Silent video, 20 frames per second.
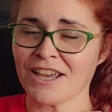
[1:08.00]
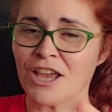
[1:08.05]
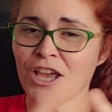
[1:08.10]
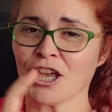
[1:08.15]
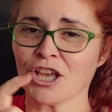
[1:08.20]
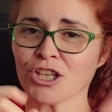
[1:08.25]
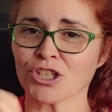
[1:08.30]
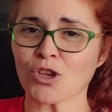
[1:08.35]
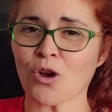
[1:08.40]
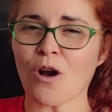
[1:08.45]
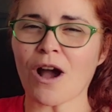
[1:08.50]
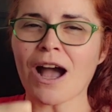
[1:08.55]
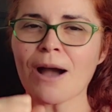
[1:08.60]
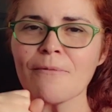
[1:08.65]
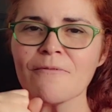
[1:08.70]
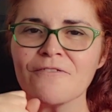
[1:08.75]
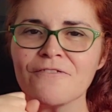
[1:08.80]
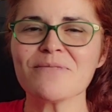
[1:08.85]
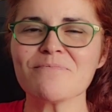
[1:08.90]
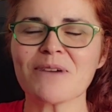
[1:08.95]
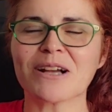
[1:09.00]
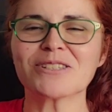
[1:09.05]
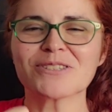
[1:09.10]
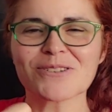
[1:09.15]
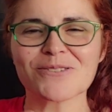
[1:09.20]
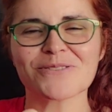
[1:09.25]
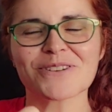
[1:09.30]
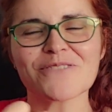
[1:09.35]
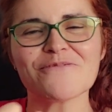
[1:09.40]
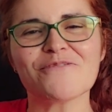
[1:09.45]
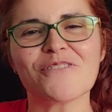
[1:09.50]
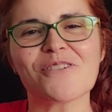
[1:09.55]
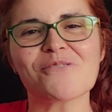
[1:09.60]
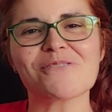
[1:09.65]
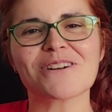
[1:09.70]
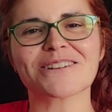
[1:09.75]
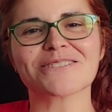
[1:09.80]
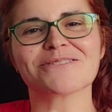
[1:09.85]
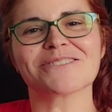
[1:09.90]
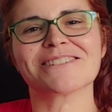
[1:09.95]
So I'm very much looking
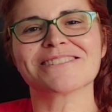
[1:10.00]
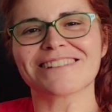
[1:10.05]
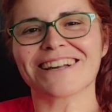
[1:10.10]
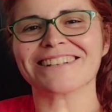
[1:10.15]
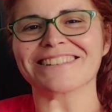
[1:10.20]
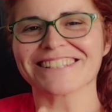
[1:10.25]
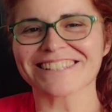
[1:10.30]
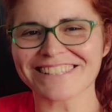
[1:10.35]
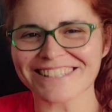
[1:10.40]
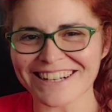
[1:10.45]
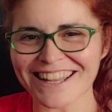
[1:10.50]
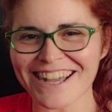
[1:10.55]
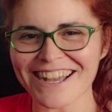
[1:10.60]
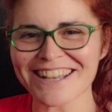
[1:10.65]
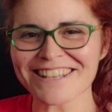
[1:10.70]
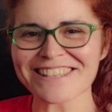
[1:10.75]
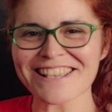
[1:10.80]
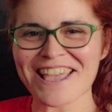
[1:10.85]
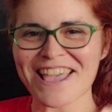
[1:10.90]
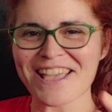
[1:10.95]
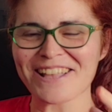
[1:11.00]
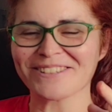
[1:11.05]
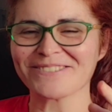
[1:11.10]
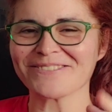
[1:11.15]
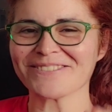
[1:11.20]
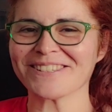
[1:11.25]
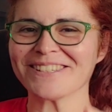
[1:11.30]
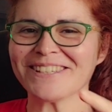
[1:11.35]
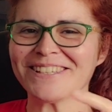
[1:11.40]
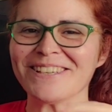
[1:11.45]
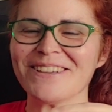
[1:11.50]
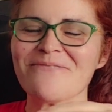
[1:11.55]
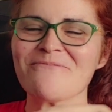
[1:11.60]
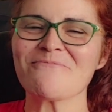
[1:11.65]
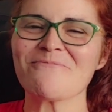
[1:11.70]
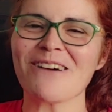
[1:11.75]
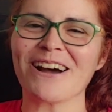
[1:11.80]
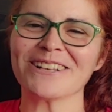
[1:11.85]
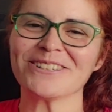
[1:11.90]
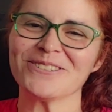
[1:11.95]
forward to start this class and to
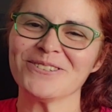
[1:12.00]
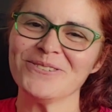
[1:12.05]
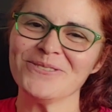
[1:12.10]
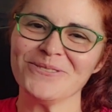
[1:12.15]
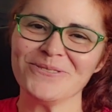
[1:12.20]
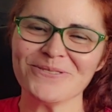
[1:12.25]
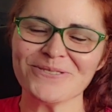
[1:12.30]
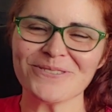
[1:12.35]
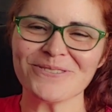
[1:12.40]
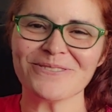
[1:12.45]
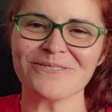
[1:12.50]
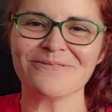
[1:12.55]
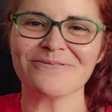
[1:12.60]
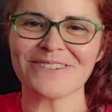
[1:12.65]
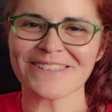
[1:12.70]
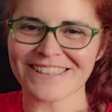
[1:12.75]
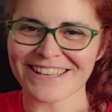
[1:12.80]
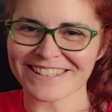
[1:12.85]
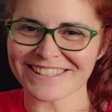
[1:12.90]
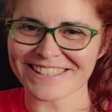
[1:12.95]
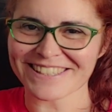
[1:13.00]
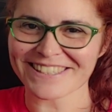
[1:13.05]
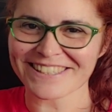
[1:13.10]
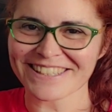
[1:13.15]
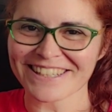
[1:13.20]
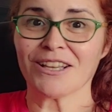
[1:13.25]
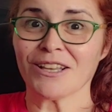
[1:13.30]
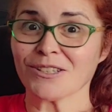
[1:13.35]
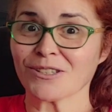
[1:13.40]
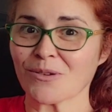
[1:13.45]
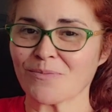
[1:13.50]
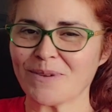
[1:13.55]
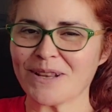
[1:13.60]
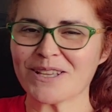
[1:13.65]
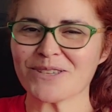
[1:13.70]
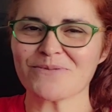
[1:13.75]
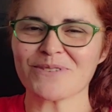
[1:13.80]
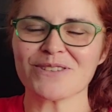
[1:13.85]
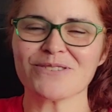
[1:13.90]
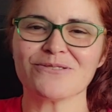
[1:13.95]
see what you do with it. So
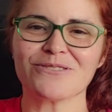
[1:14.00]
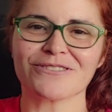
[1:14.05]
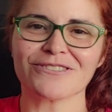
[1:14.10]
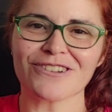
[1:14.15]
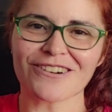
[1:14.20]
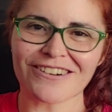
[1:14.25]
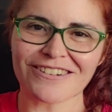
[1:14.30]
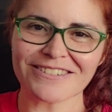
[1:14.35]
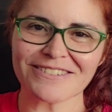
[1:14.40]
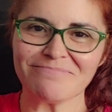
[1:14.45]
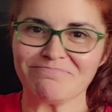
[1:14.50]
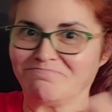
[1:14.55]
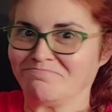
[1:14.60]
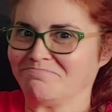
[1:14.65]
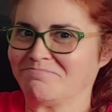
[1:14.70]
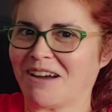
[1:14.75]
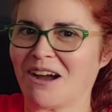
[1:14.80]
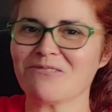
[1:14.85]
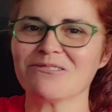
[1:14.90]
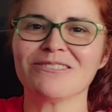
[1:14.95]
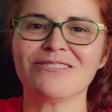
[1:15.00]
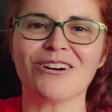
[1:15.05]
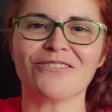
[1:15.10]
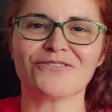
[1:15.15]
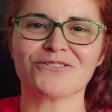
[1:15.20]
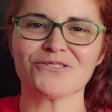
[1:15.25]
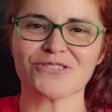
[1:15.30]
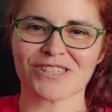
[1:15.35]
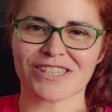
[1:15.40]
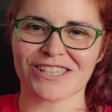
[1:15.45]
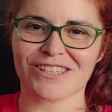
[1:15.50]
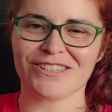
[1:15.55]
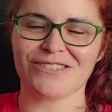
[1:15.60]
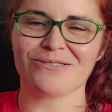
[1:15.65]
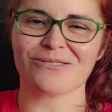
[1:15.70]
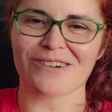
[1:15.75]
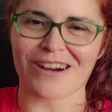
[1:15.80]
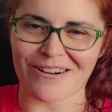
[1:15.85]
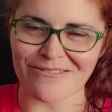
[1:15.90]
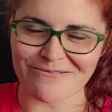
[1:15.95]
please, when you're done, I would love to see
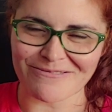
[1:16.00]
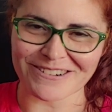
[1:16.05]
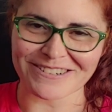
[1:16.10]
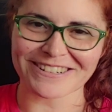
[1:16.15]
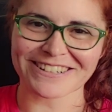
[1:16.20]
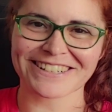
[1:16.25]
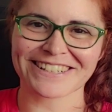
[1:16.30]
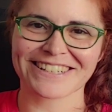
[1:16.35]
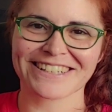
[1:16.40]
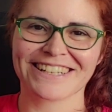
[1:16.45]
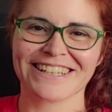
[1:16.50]
your artwork.